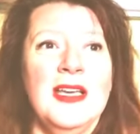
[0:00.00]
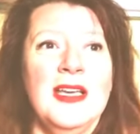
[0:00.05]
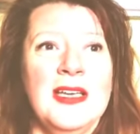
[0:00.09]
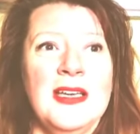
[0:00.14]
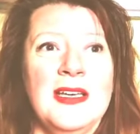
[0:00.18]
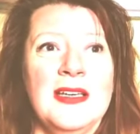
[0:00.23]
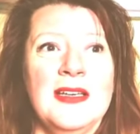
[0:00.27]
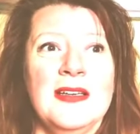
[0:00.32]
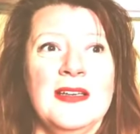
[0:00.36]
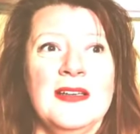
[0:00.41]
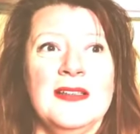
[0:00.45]

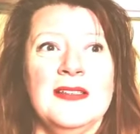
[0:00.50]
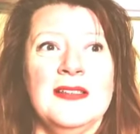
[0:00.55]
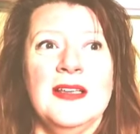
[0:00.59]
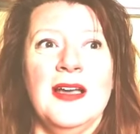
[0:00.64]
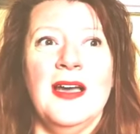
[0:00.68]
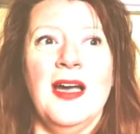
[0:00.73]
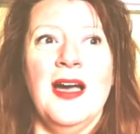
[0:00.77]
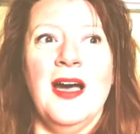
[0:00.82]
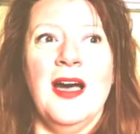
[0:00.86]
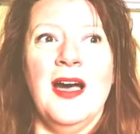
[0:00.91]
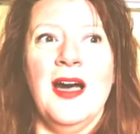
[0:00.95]
is
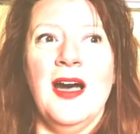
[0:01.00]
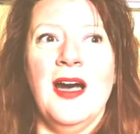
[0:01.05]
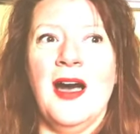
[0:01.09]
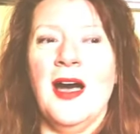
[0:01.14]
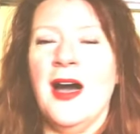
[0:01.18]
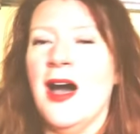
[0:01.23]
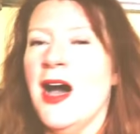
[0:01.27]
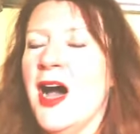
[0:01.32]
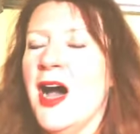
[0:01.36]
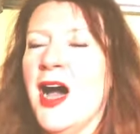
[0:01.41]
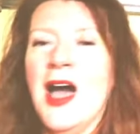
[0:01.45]
a
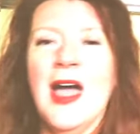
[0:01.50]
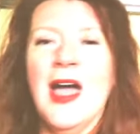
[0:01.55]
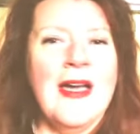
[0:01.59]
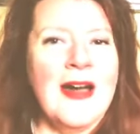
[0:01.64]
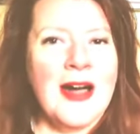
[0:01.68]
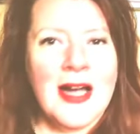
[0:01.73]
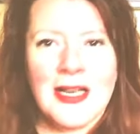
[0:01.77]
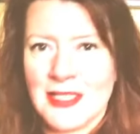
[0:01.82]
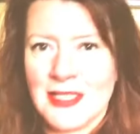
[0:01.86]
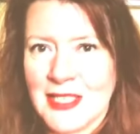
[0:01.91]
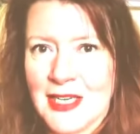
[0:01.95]
high
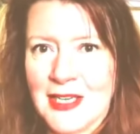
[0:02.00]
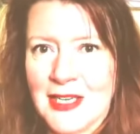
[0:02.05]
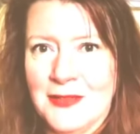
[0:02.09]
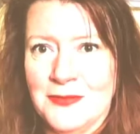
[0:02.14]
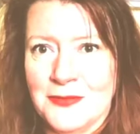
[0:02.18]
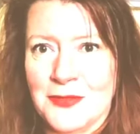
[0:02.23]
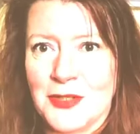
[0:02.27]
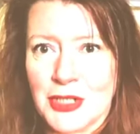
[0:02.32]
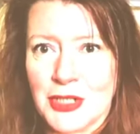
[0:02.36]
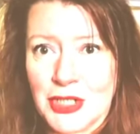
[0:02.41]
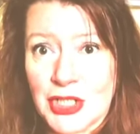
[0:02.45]
octane
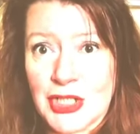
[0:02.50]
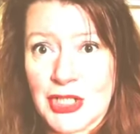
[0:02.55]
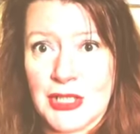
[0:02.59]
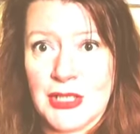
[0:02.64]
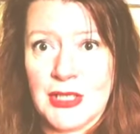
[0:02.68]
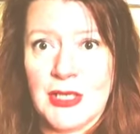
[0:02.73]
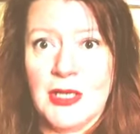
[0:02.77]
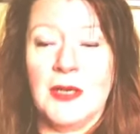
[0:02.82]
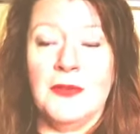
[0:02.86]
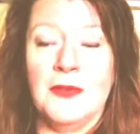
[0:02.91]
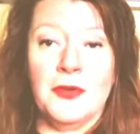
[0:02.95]

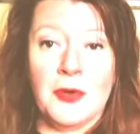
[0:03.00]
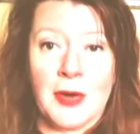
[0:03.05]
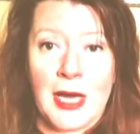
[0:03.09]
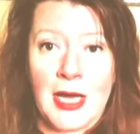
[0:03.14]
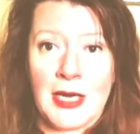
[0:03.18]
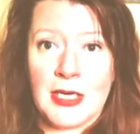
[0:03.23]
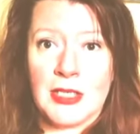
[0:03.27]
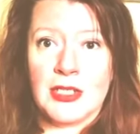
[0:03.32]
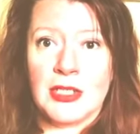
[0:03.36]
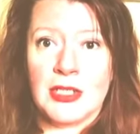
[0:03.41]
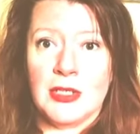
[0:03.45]
version of
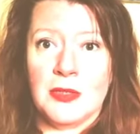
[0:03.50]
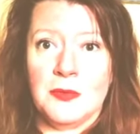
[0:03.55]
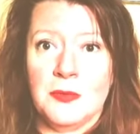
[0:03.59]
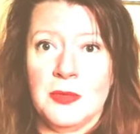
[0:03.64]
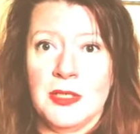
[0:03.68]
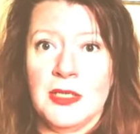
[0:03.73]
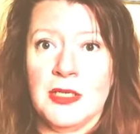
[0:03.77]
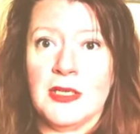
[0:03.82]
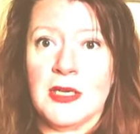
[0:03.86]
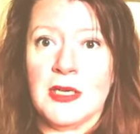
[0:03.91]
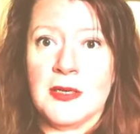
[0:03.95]
gratitude
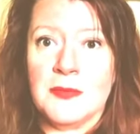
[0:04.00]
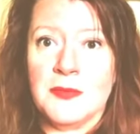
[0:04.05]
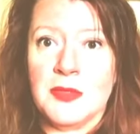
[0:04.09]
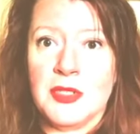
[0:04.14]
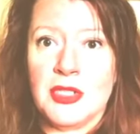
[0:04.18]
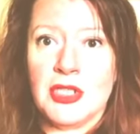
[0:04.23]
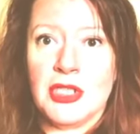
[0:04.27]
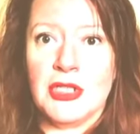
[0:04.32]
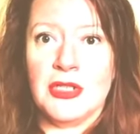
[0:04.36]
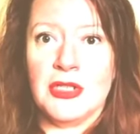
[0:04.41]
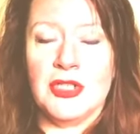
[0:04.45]
when it comes
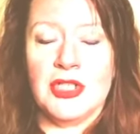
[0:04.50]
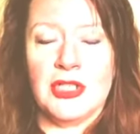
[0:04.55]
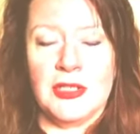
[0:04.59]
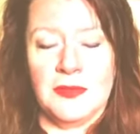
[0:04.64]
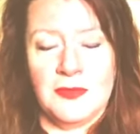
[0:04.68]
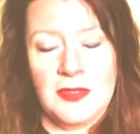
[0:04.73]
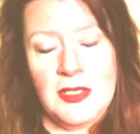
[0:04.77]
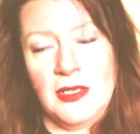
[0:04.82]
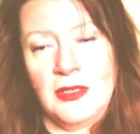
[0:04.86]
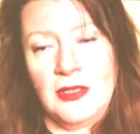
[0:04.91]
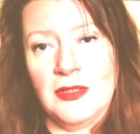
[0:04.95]
to
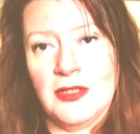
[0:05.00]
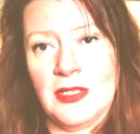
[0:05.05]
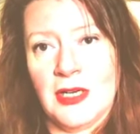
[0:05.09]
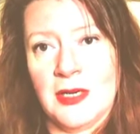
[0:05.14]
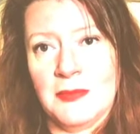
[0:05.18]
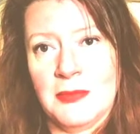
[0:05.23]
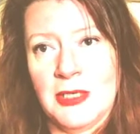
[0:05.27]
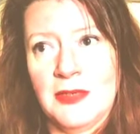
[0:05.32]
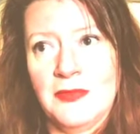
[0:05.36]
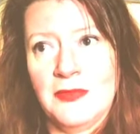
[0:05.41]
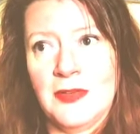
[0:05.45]
shifting your
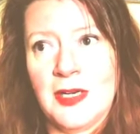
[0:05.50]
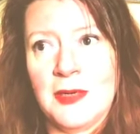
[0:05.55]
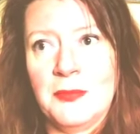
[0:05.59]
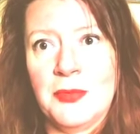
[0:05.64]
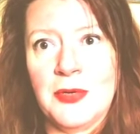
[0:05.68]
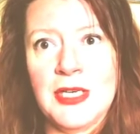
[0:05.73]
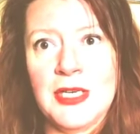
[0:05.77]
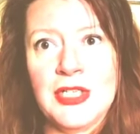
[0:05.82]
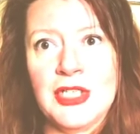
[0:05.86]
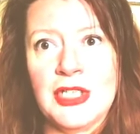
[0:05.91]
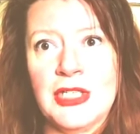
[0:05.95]
dominant
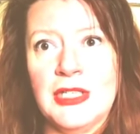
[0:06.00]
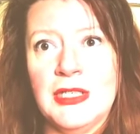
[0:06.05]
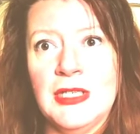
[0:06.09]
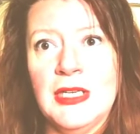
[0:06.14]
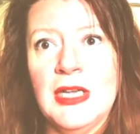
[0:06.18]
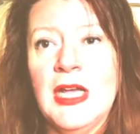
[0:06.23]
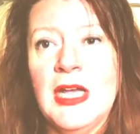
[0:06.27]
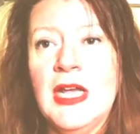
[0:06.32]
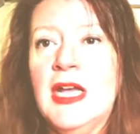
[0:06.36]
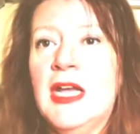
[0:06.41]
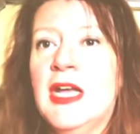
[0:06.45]
vibration.
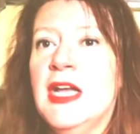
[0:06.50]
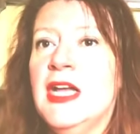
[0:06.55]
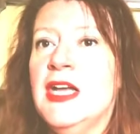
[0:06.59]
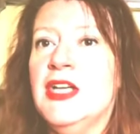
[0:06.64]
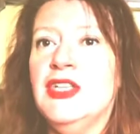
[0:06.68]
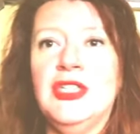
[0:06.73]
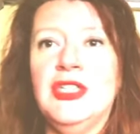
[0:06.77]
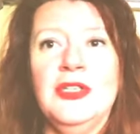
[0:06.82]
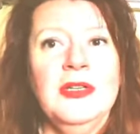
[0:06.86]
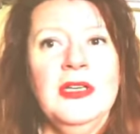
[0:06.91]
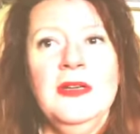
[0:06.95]

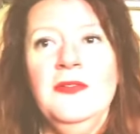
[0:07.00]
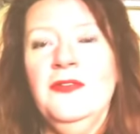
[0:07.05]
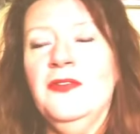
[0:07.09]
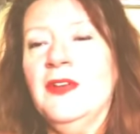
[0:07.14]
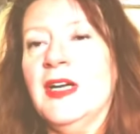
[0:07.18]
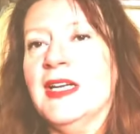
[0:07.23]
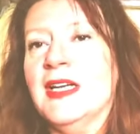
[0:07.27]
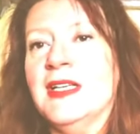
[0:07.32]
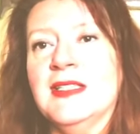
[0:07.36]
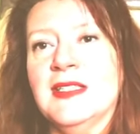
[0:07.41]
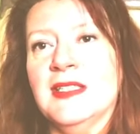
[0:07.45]
And you can
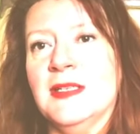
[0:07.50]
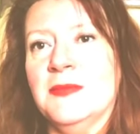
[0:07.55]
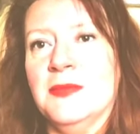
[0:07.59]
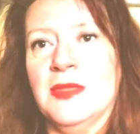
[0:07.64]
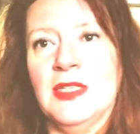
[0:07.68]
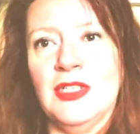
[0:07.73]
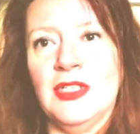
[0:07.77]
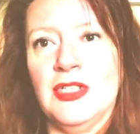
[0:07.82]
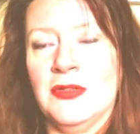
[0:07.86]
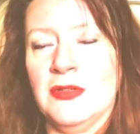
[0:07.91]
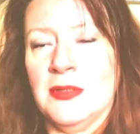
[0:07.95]
find
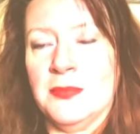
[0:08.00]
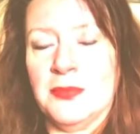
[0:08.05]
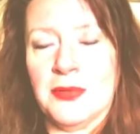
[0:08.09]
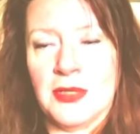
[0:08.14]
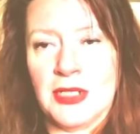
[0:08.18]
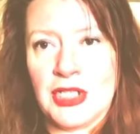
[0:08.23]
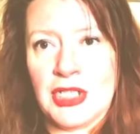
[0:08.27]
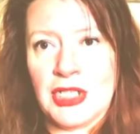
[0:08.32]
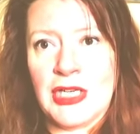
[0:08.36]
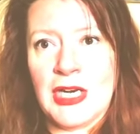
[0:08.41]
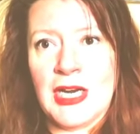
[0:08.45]
something to
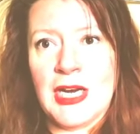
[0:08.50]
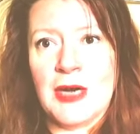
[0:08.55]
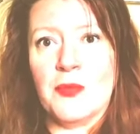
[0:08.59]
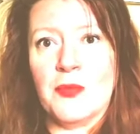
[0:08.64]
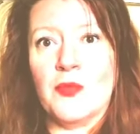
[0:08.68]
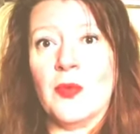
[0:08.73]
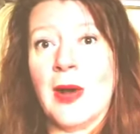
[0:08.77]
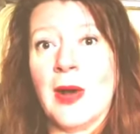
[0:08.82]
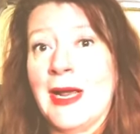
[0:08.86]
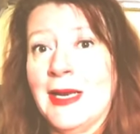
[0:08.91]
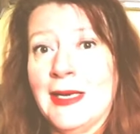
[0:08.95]
appreciate
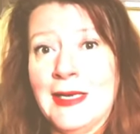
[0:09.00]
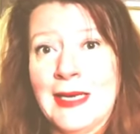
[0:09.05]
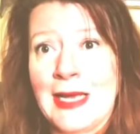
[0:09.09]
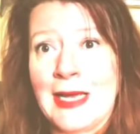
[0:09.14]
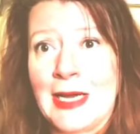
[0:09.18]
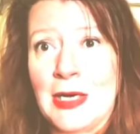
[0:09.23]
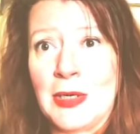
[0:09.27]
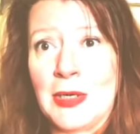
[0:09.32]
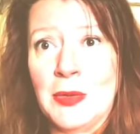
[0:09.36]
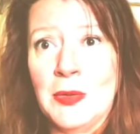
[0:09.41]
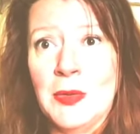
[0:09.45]
right
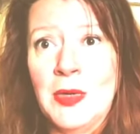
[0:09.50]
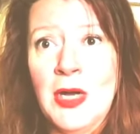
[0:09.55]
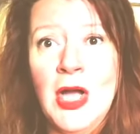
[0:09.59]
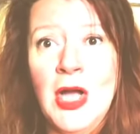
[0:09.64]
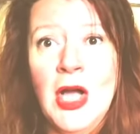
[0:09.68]
now